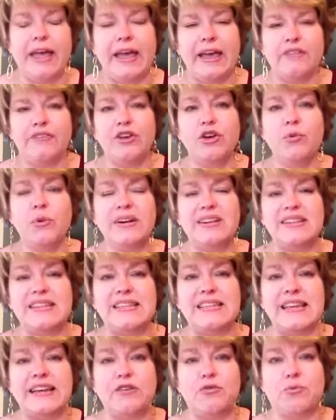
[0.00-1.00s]
If you were to
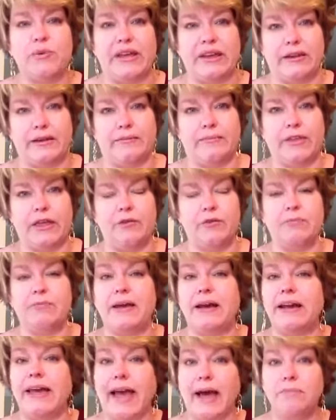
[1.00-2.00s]
see it written, it would be
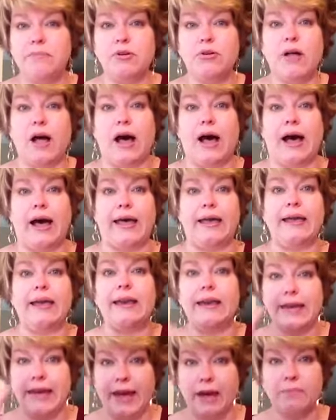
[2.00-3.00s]
a capital I
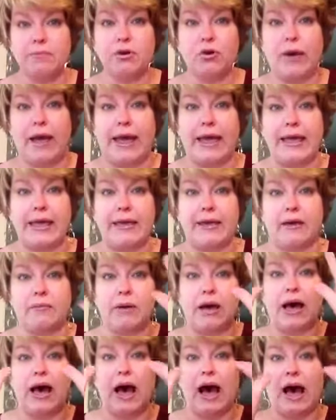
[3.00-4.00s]
and a capital A-M,
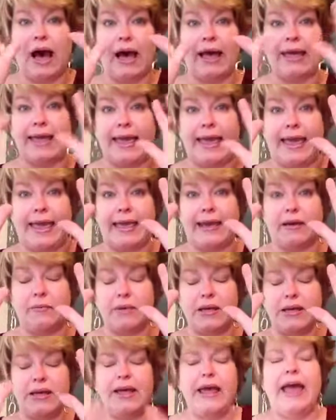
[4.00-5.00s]
I
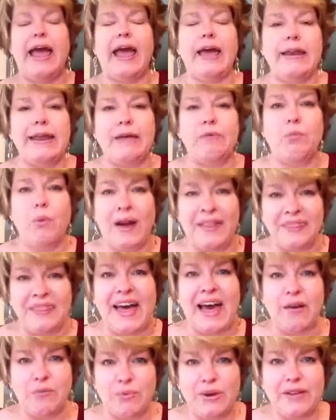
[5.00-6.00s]
am. And what
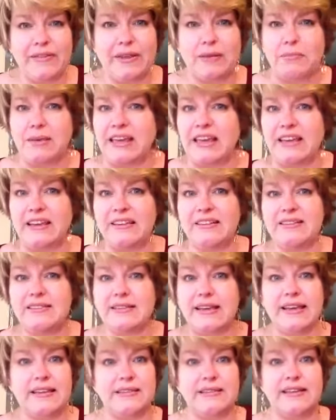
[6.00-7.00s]
that really
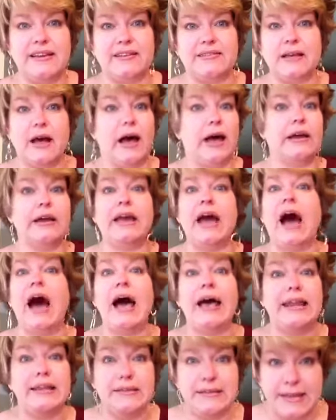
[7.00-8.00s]
means is this:
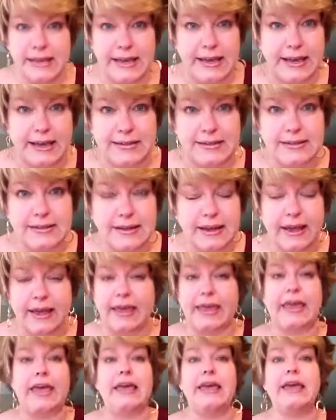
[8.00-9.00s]
God is it.
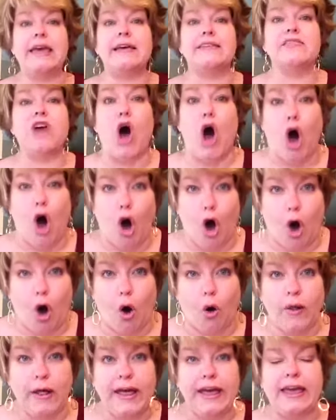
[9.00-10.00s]
He is
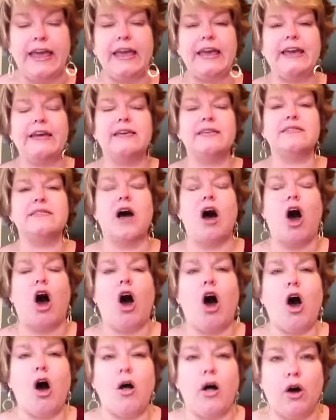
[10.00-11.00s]
all. He is
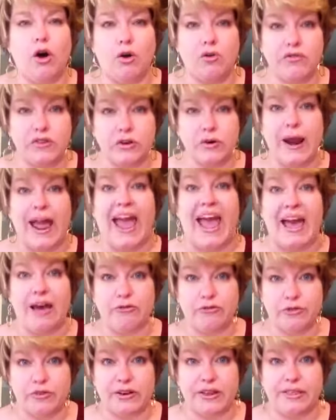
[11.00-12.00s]
all over
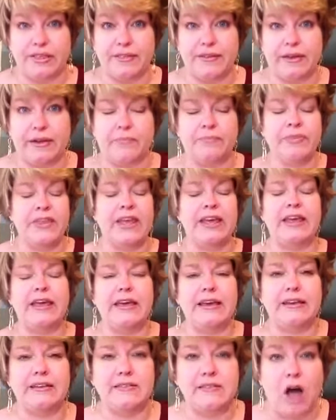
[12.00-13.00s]
everything.
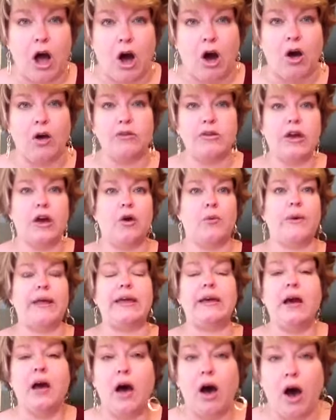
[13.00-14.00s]
He is
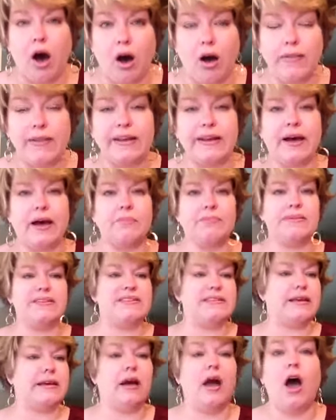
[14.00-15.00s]
all-knowing,
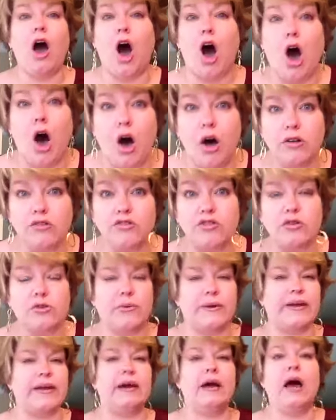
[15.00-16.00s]
all-encompassing,
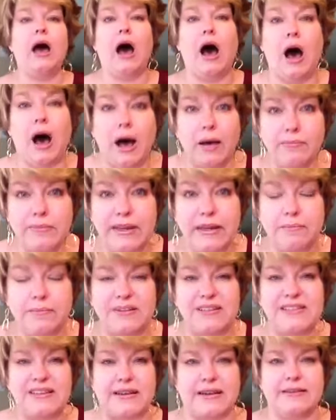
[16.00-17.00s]
all-doing,
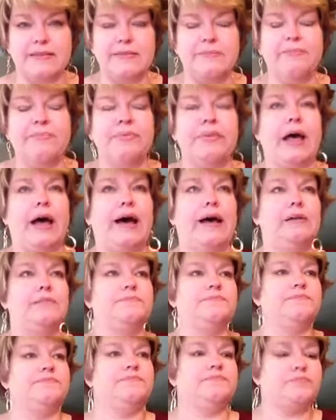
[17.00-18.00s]
omnipotent.
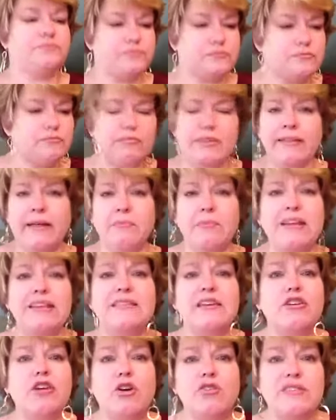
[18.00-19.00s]
That means
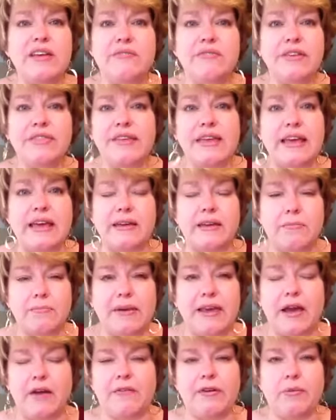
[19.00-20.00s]
he knows everything and can
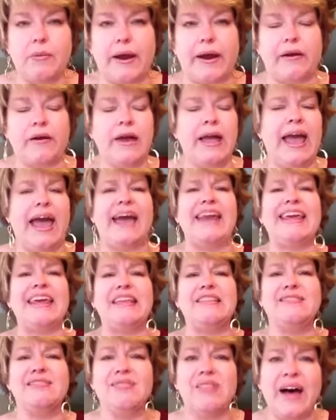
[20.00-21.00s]
be everywhere. And
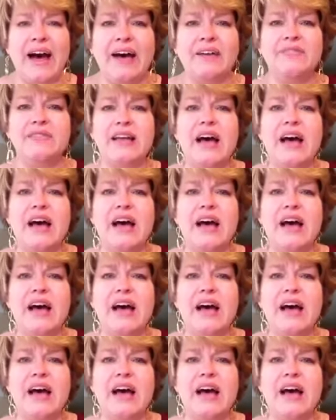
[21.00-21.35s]
he loves